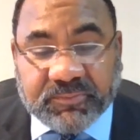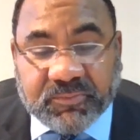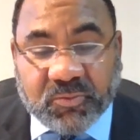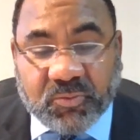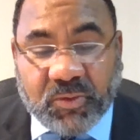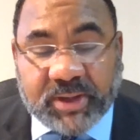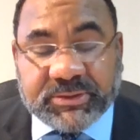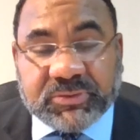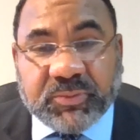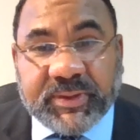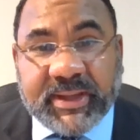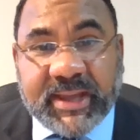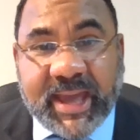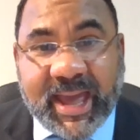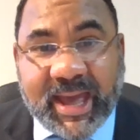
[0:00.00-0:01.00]
Once
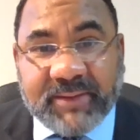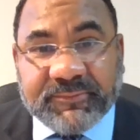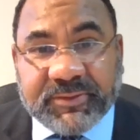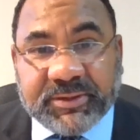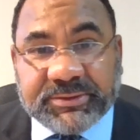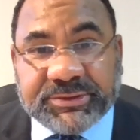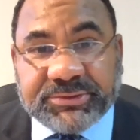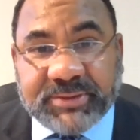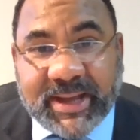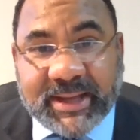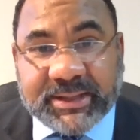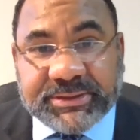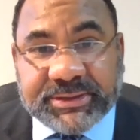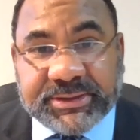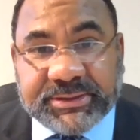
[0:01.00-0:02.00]
we have those
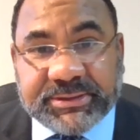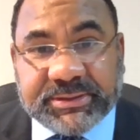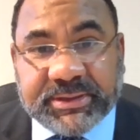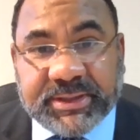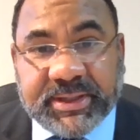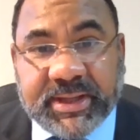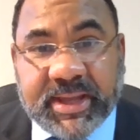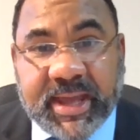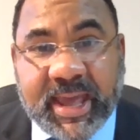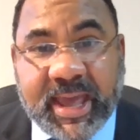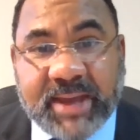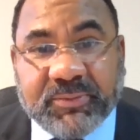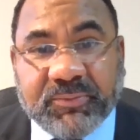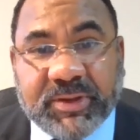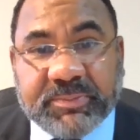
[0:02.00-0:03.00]
strategies
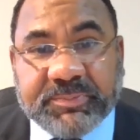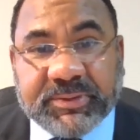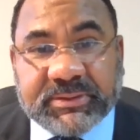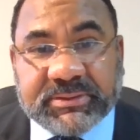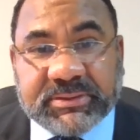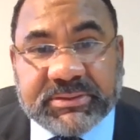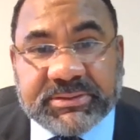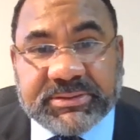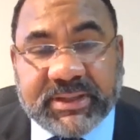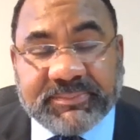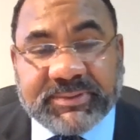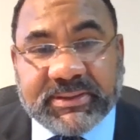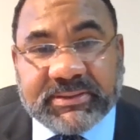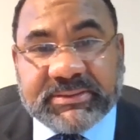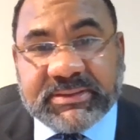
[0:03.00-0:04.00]
and we put
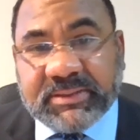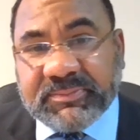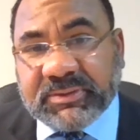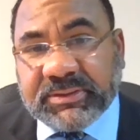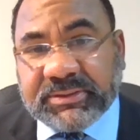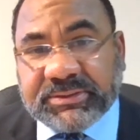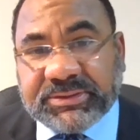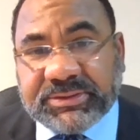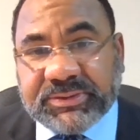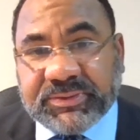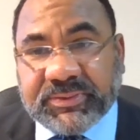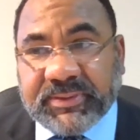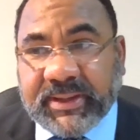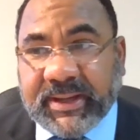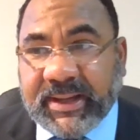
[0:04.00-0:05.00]
something similar
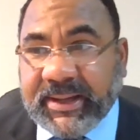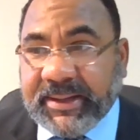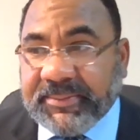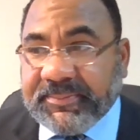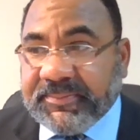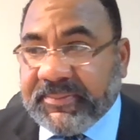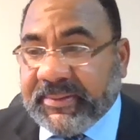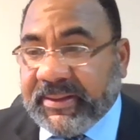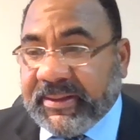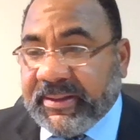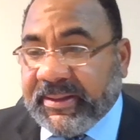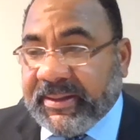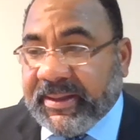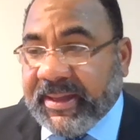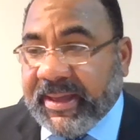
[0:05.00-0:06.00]
to
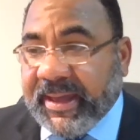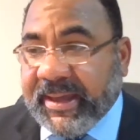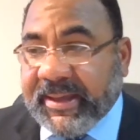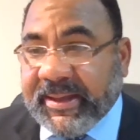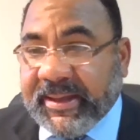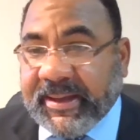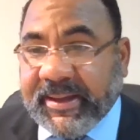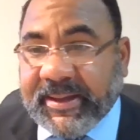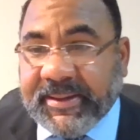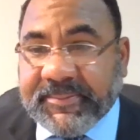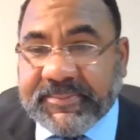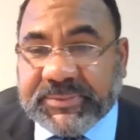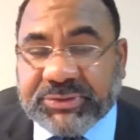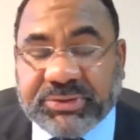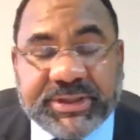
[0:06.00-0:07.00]
a
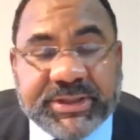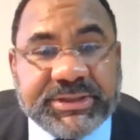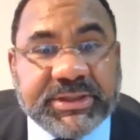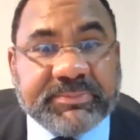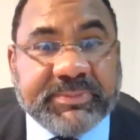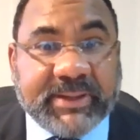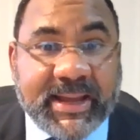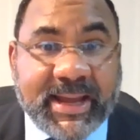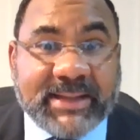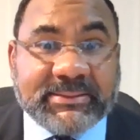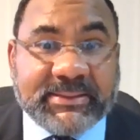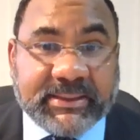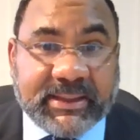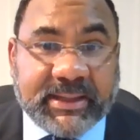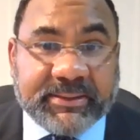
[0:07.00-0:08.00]
strategic plan
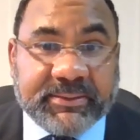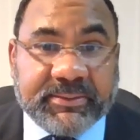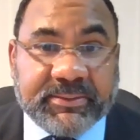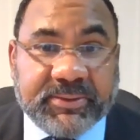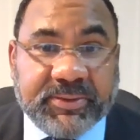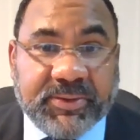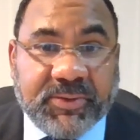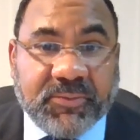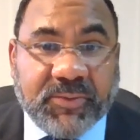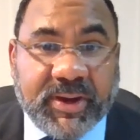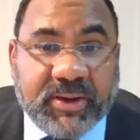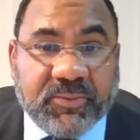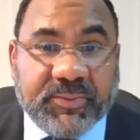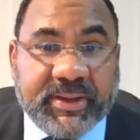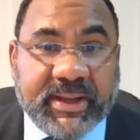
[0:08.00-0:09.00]
together,
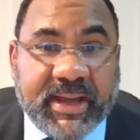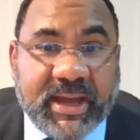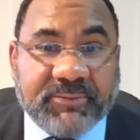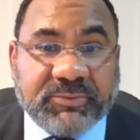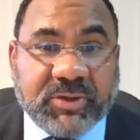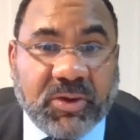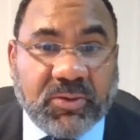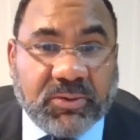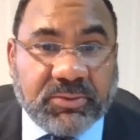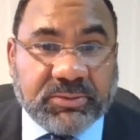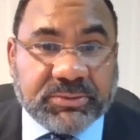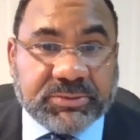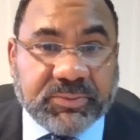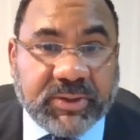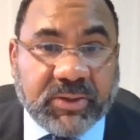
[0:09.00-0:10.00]
where we have
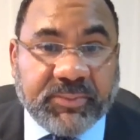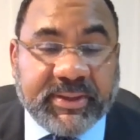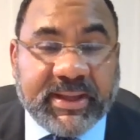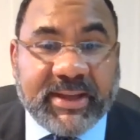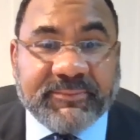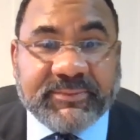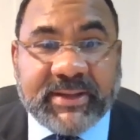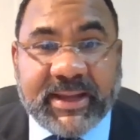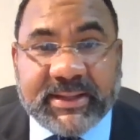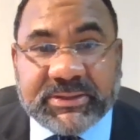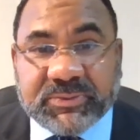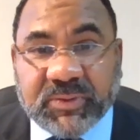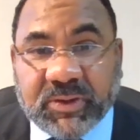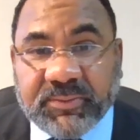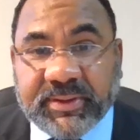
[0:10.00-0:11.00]
goals, where we have
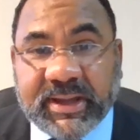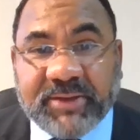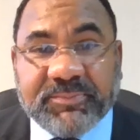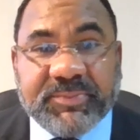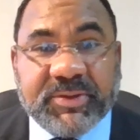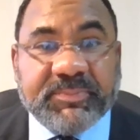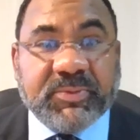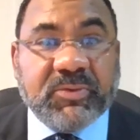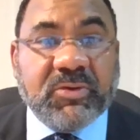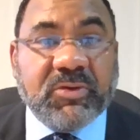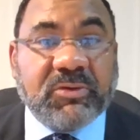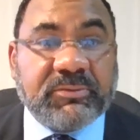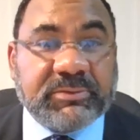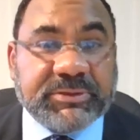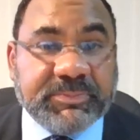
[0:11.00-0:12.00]
dates, where we have people who
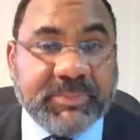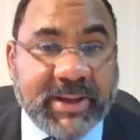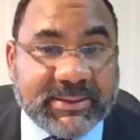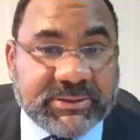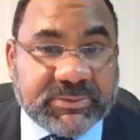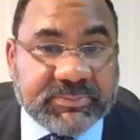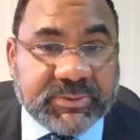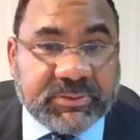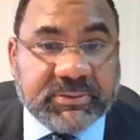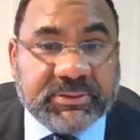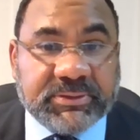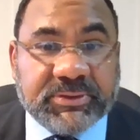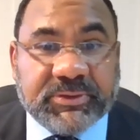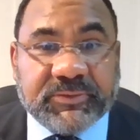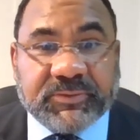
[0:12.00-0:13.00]
are responsible
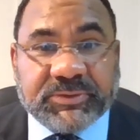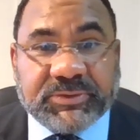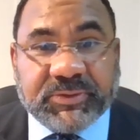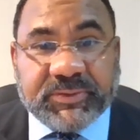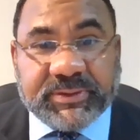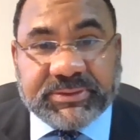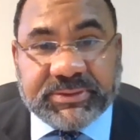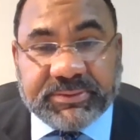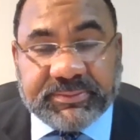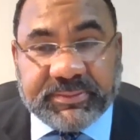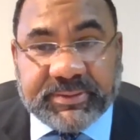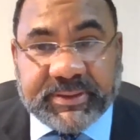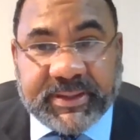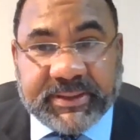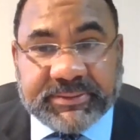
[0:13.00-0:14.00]
for doing certain
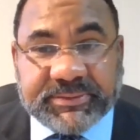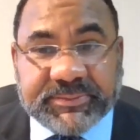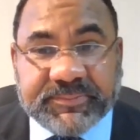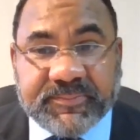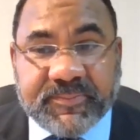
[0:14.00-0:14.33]
things,